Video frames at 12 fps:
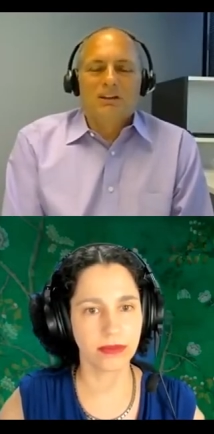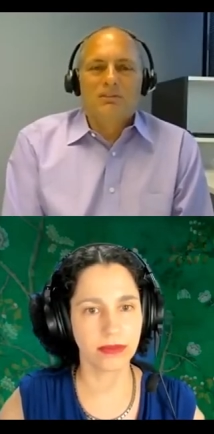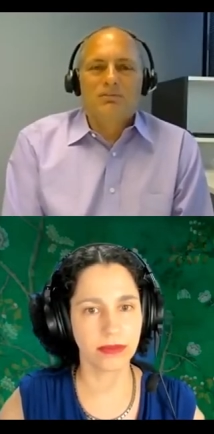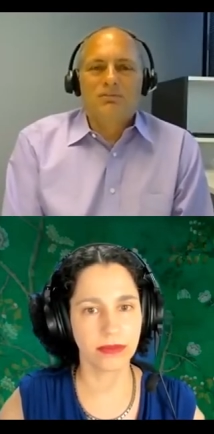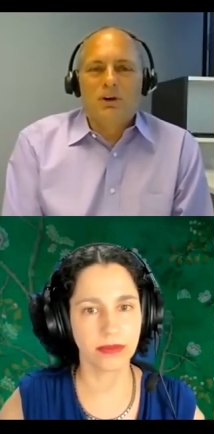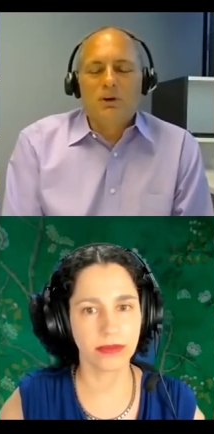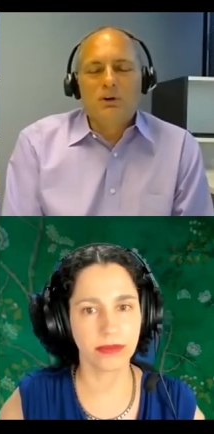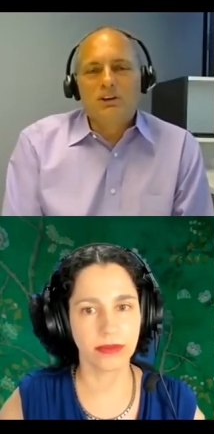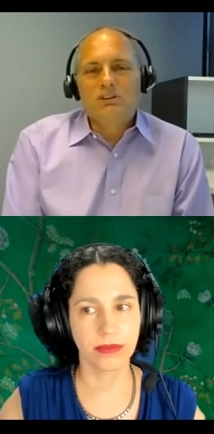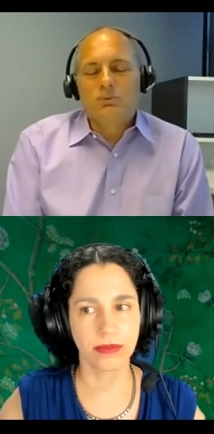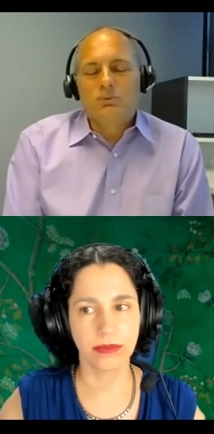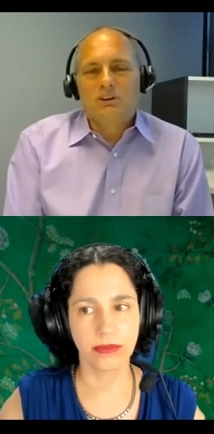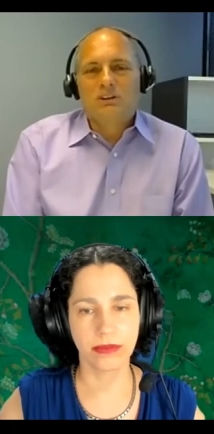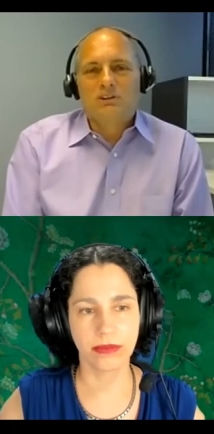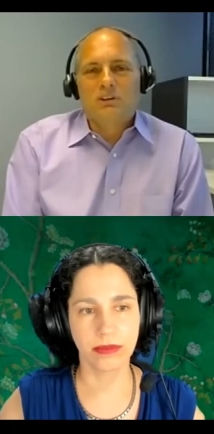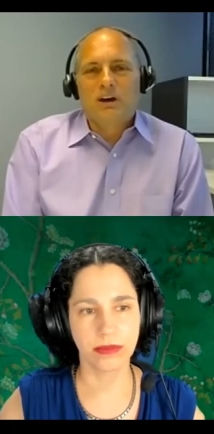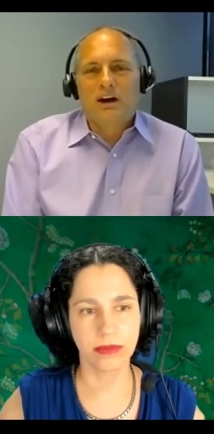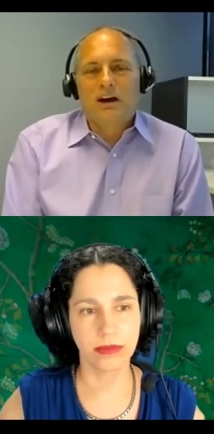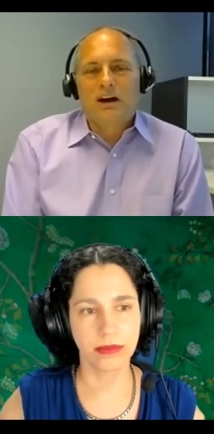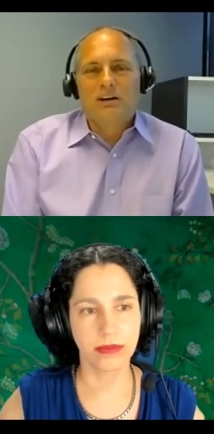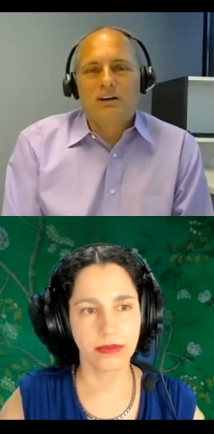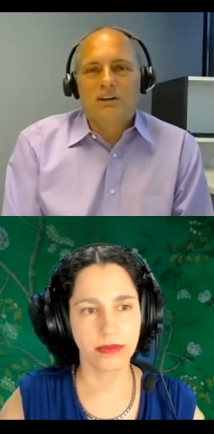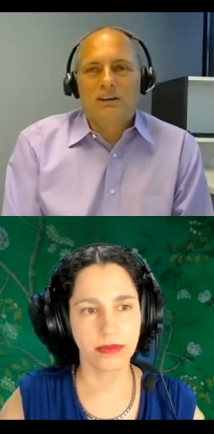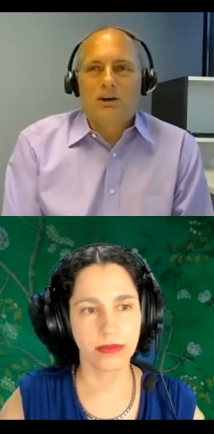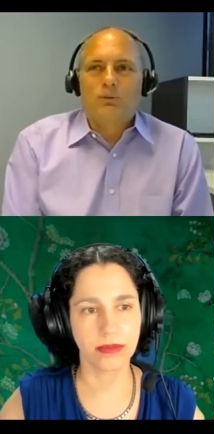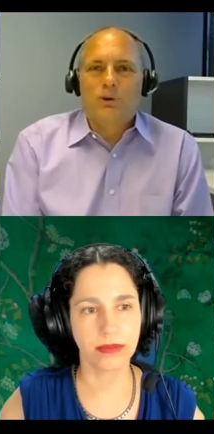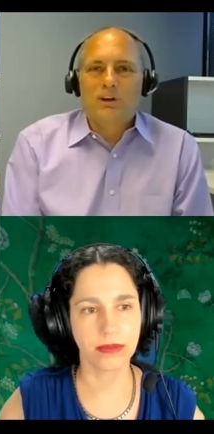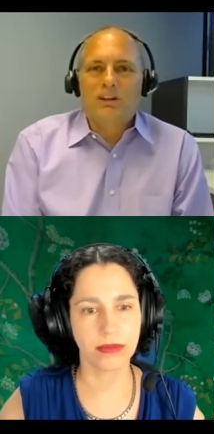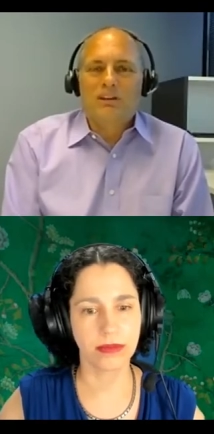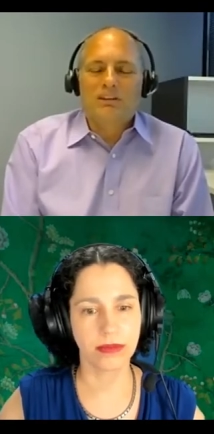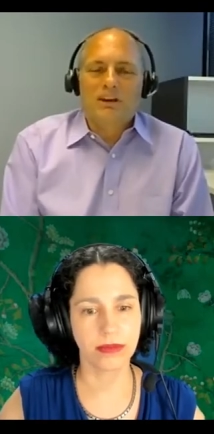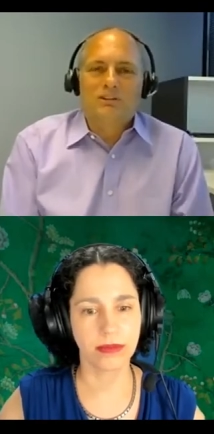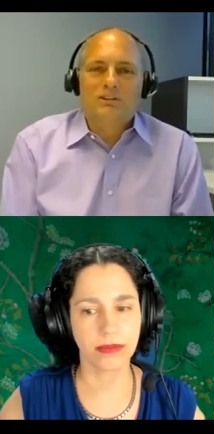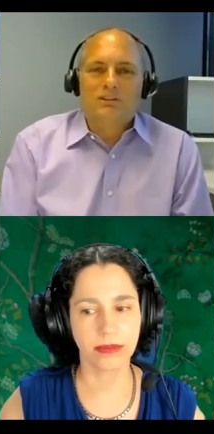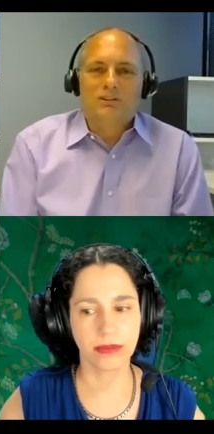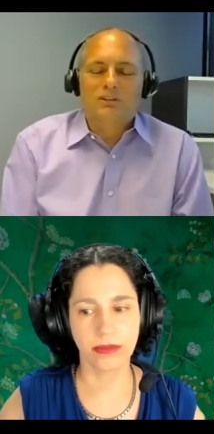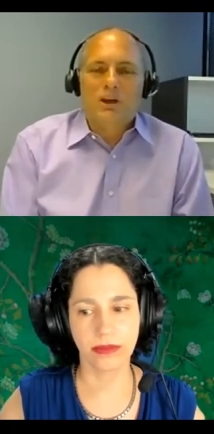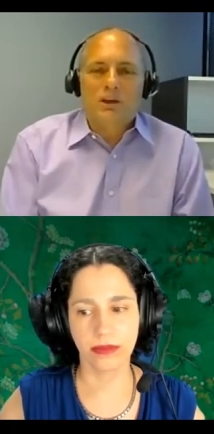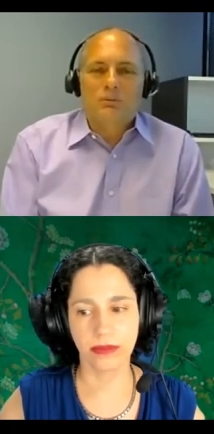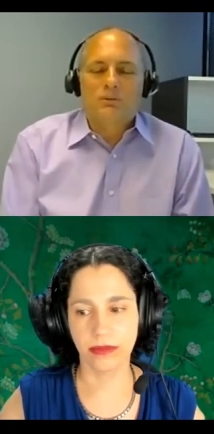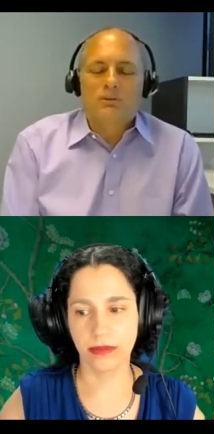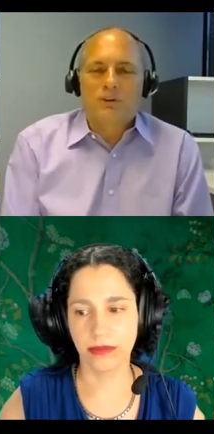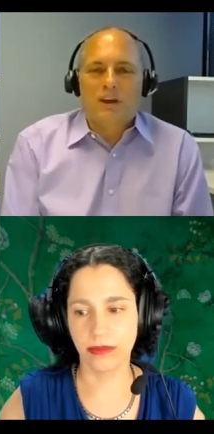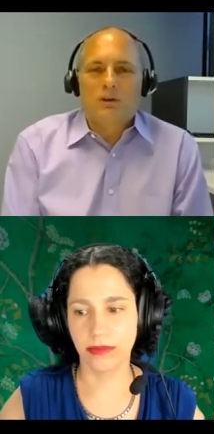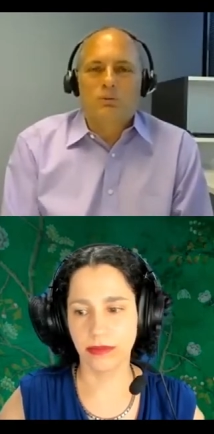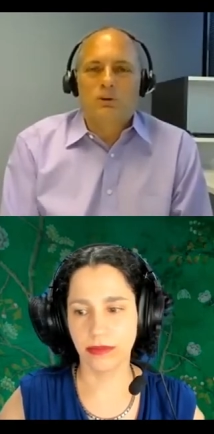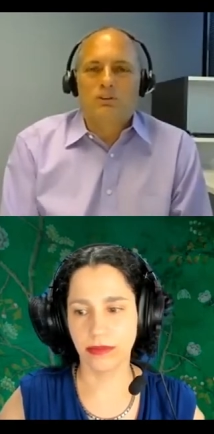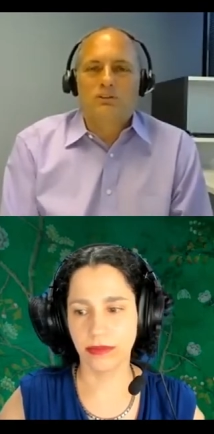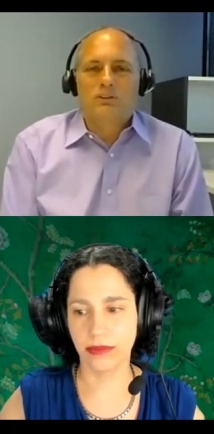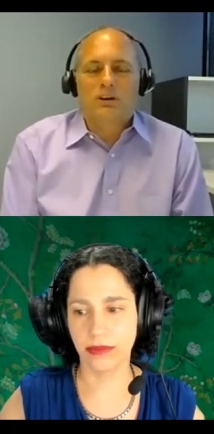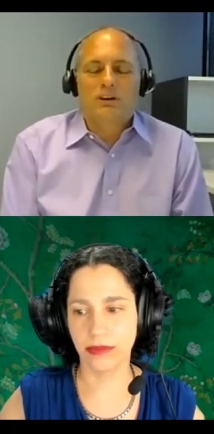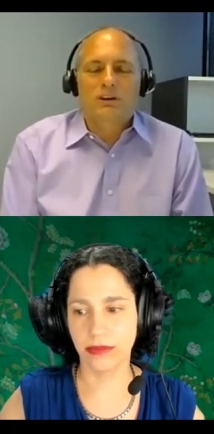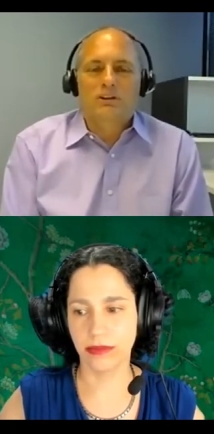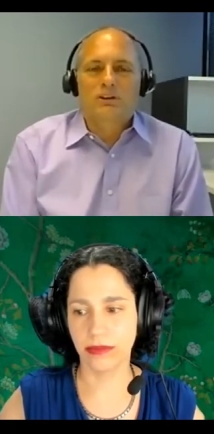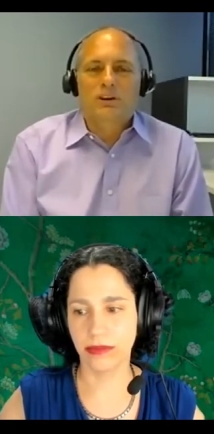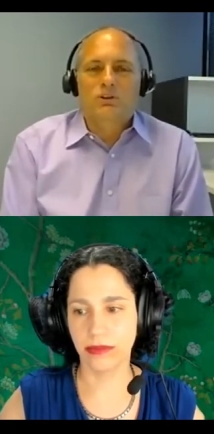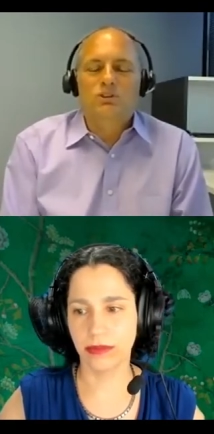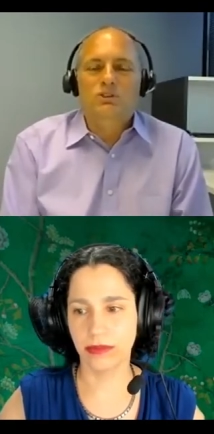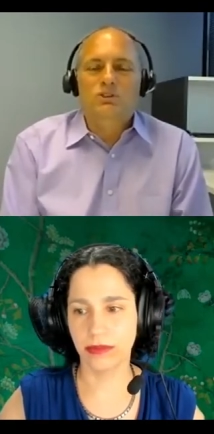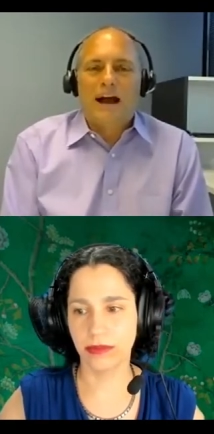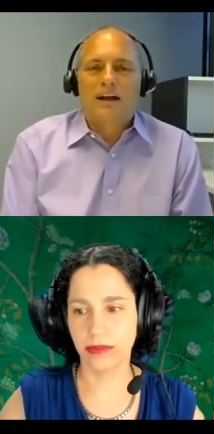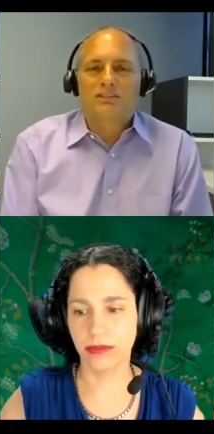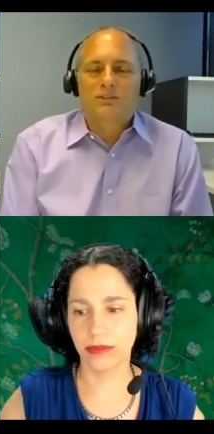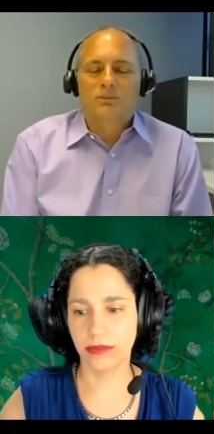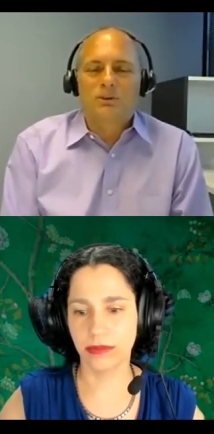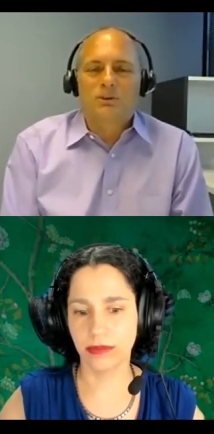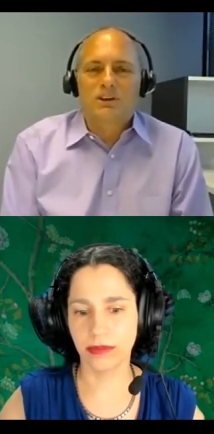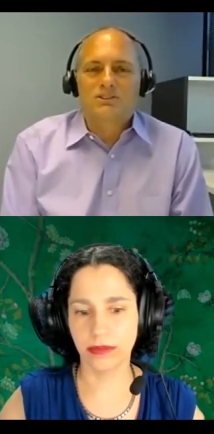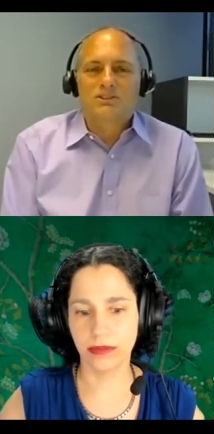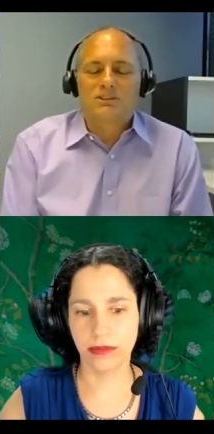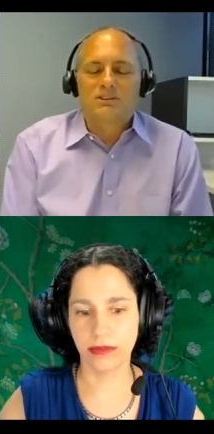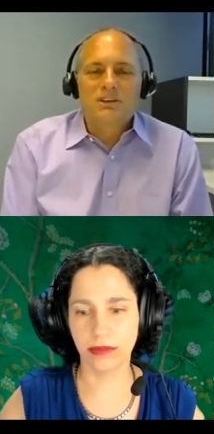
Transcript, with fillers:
Speaker 1: The focus was, uh, you know, one of the things that's claimed to fame was uh, clinical trial simulation